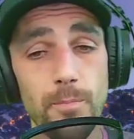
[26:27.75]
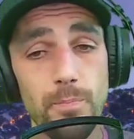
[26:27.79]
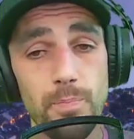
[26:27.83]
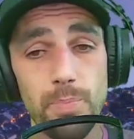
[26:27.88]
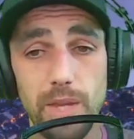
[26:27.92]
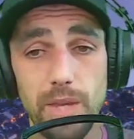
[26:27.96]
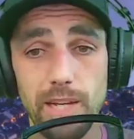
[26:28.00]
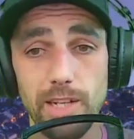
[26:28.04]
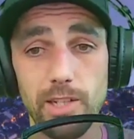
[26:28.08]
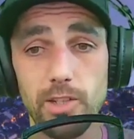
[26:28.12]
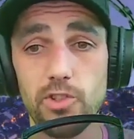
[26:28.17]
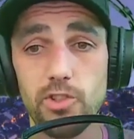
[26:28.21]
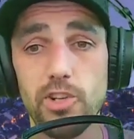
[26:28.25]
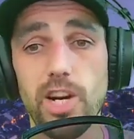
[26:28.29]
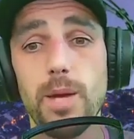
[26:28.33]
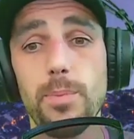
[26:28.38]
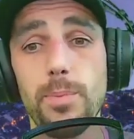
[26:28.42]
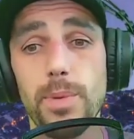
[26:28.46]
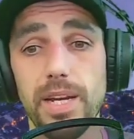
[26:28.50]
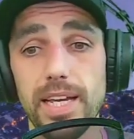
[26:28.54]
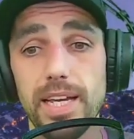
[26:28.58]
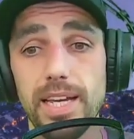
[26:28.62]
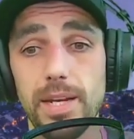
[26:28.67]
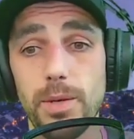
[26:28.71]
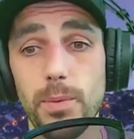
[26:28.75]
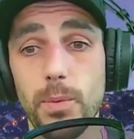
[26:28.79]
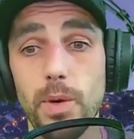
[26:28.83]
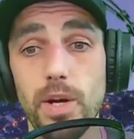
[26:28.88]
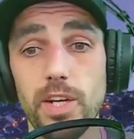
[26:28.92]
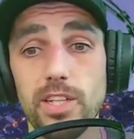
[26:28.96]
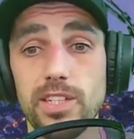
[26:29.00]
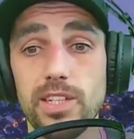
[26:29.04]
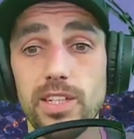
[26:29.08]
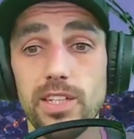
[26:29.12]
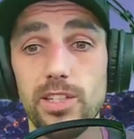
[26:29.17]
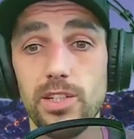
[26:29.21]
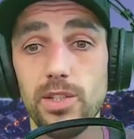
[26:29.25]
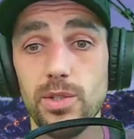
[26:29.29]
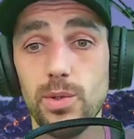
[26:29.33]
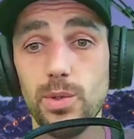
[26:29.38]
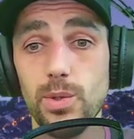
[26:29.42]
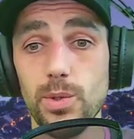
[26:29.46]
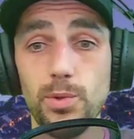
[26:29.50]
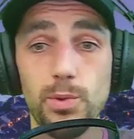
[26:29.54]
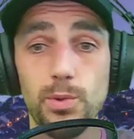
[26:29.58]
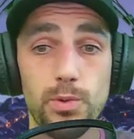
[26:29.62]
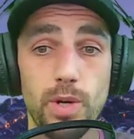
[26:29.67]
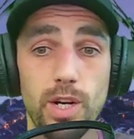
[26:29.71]
extrapolate what they do
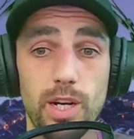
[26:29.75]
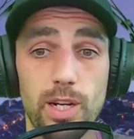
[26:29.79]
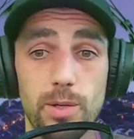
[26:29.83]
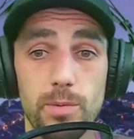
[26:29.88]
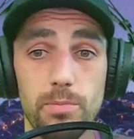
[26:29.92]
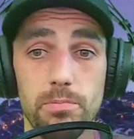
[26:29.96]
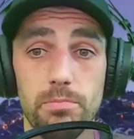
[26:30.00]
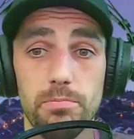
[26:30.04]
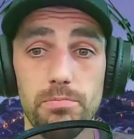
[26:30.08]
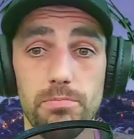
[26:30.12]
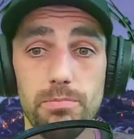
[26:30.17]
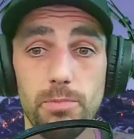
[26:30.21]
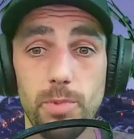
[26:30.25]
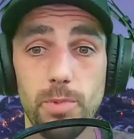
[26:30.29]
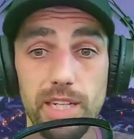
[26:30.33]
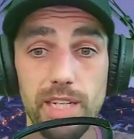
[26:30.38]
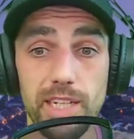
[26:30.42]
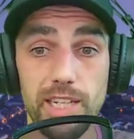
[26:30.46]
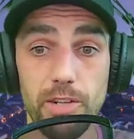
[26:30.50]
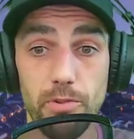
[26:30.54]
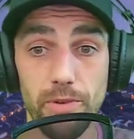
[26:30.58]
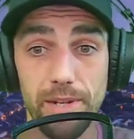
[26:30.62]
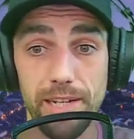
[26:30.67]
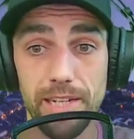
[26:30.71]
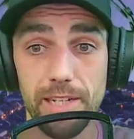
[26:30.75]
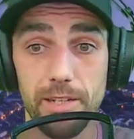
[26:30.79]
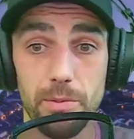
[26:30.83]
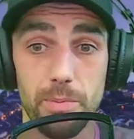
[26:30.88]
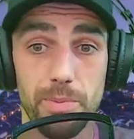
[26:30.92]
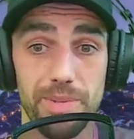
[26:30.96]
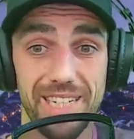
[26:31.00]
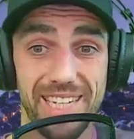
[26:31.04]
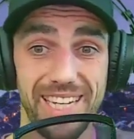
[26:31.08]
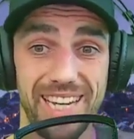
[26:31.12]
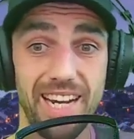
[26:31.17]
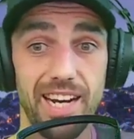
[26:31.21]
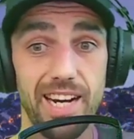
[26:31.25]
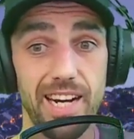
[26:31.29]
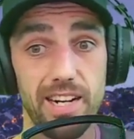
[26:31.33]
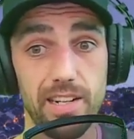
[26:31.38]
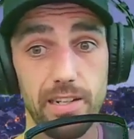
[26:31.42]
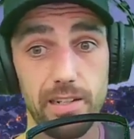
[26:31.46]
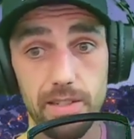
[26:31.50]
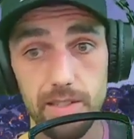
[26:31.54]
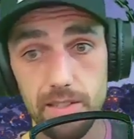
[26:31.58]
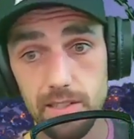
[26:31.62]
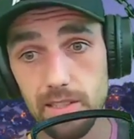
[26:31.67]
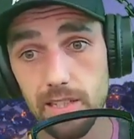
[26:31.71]
from when they raided my
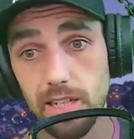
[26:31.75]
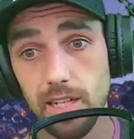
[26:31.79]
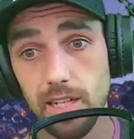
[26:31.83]
cars